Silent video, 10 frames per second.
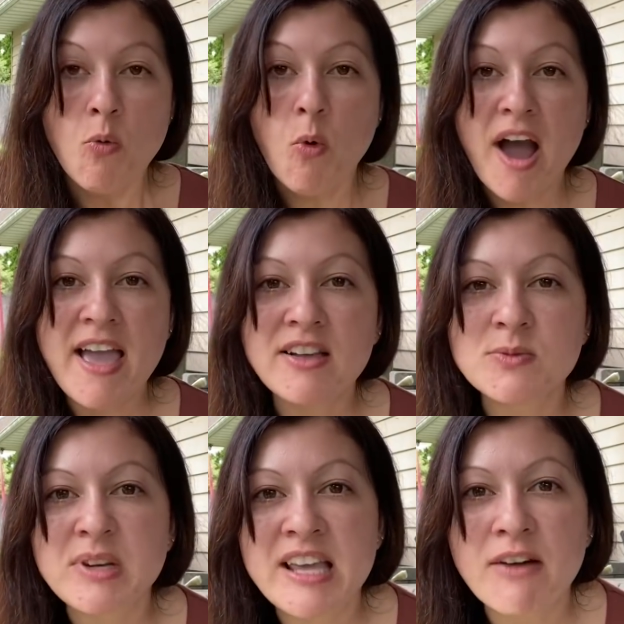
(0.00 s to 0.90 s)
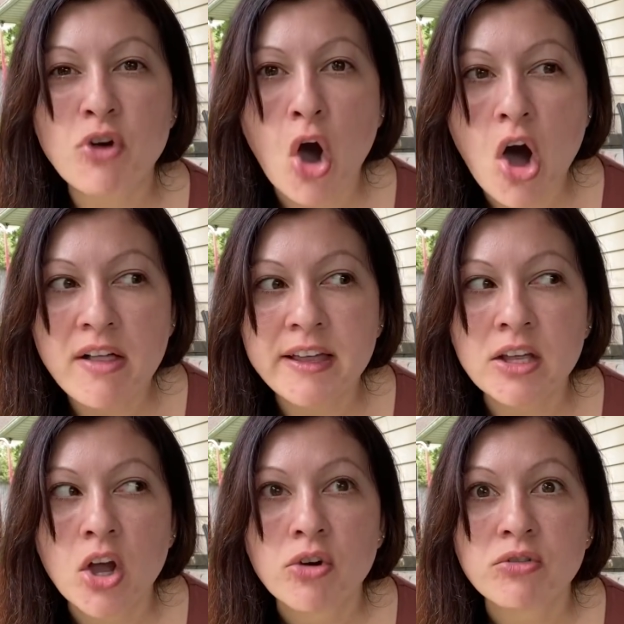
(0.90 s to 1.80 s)
Why else would he have calling
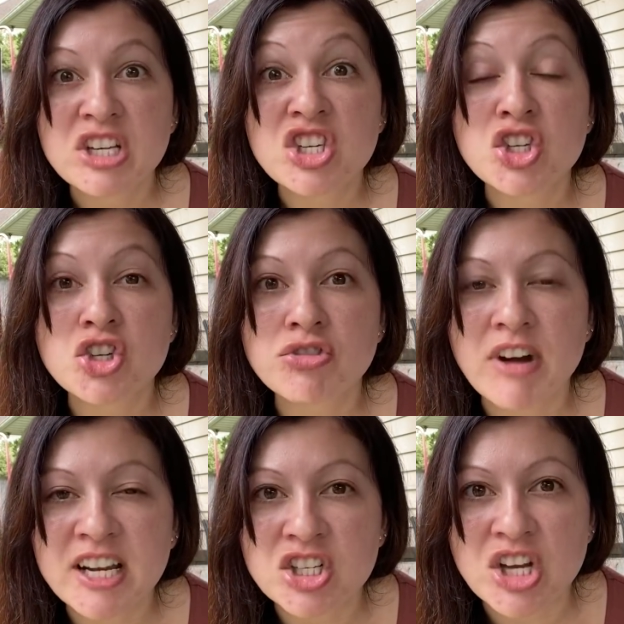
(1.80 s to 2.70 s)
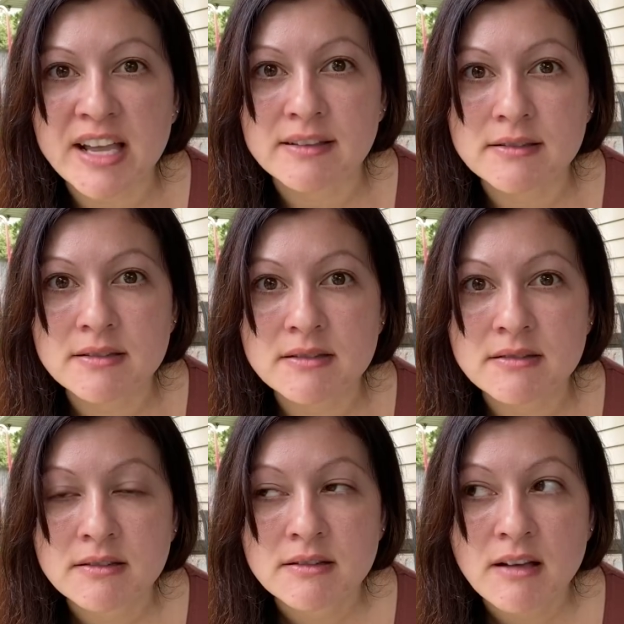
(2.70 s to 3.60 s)
restrictions?
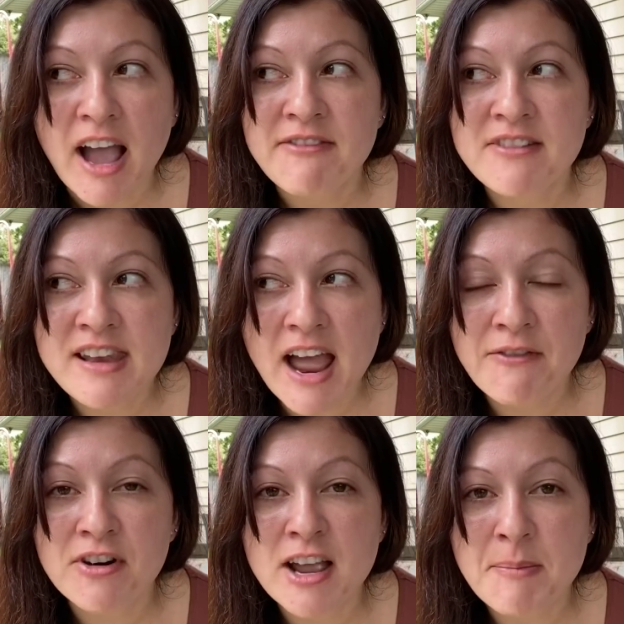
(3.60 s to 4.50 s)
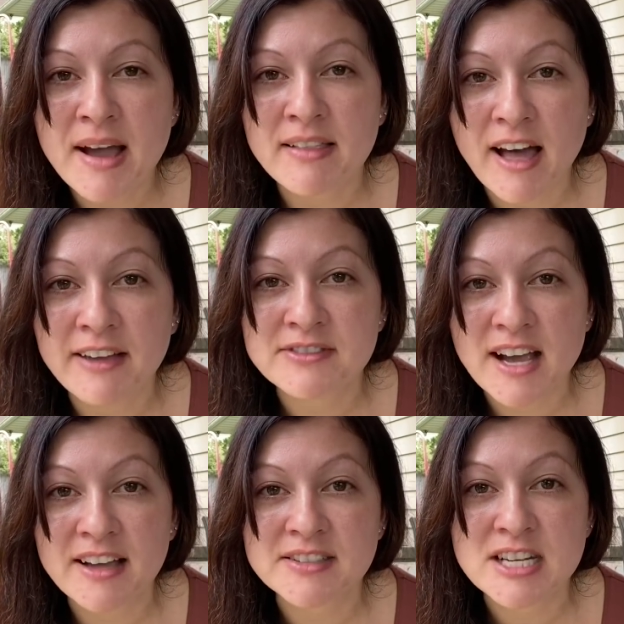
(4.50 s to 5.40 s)
I've never in my life
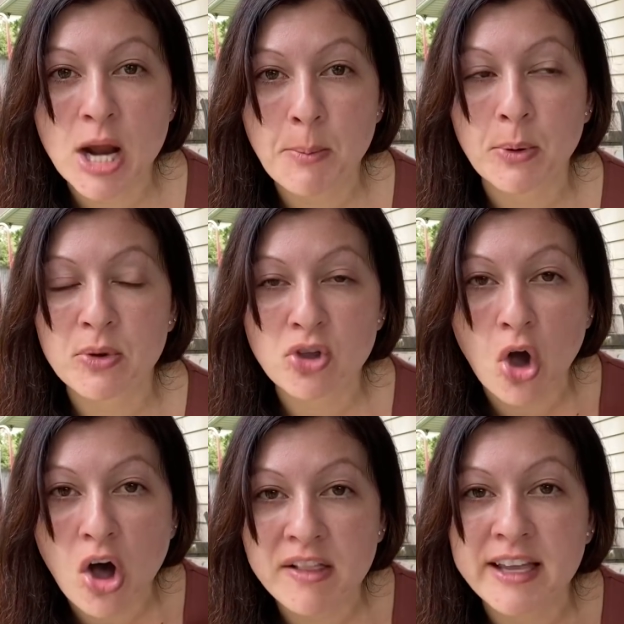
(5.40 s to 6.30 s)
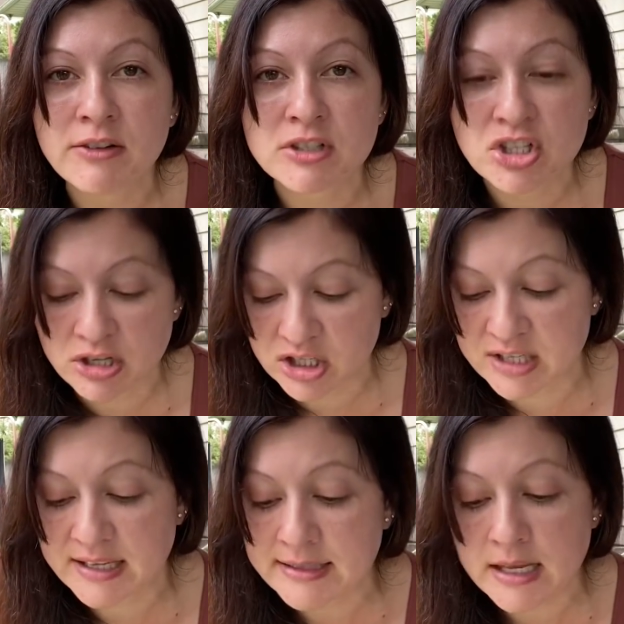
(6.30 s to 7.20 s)
dialed a number with calling
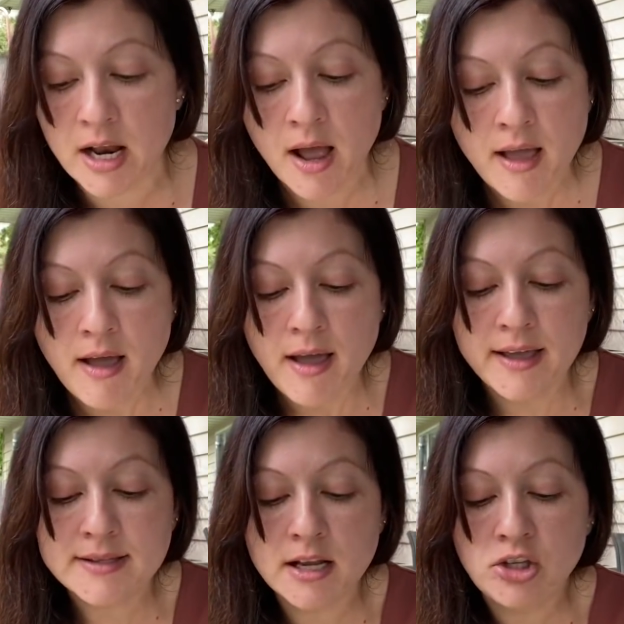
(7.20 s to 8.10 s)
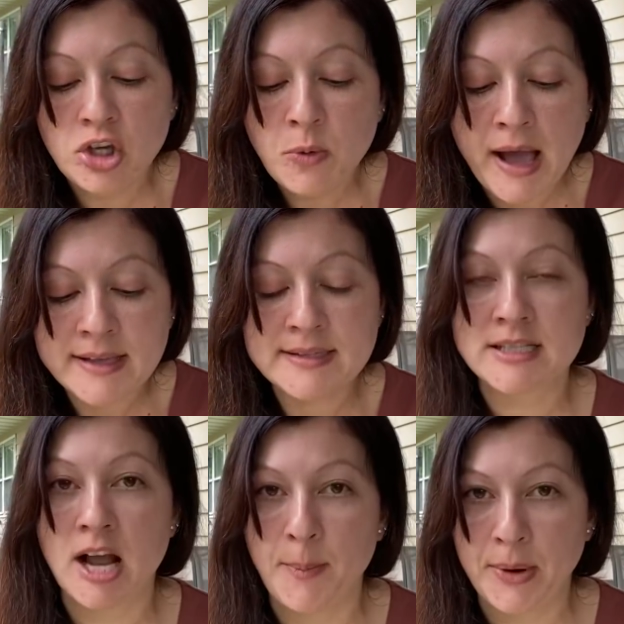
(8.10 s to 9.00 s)
restrictions. It's a US
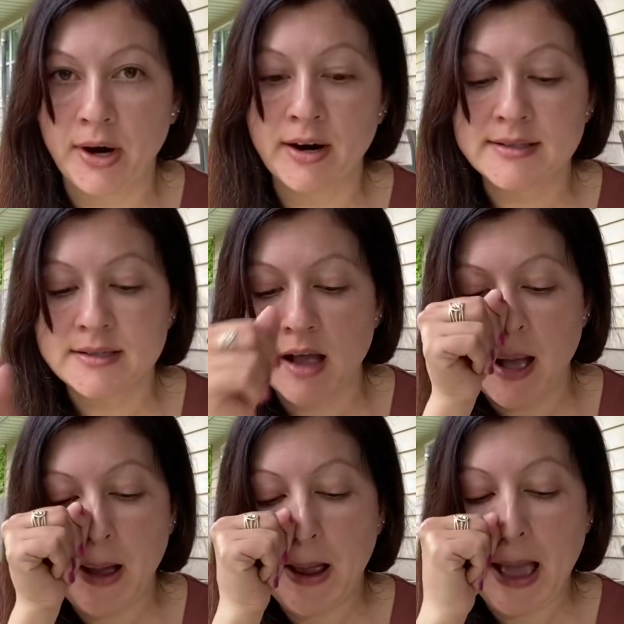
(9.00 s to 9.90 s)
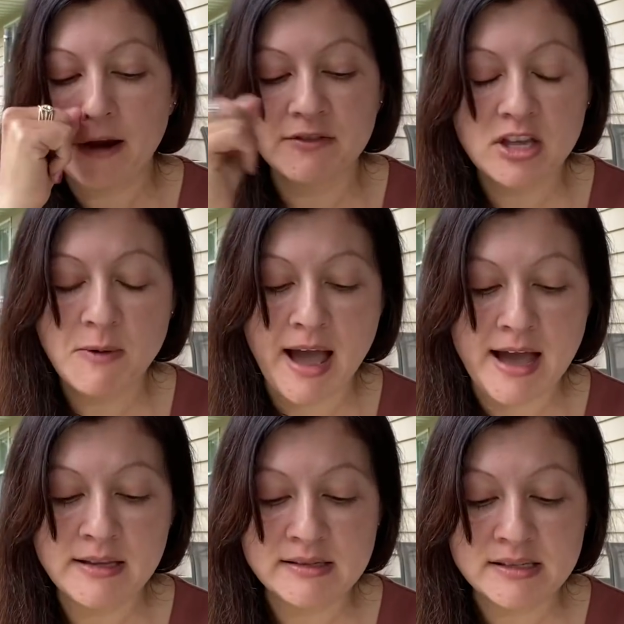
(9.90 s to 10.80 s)
number. It's not out of the
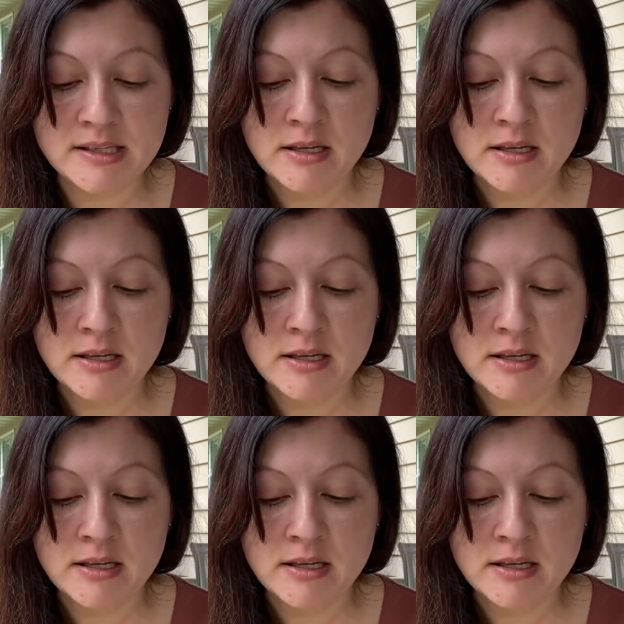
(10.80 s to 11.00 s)
US.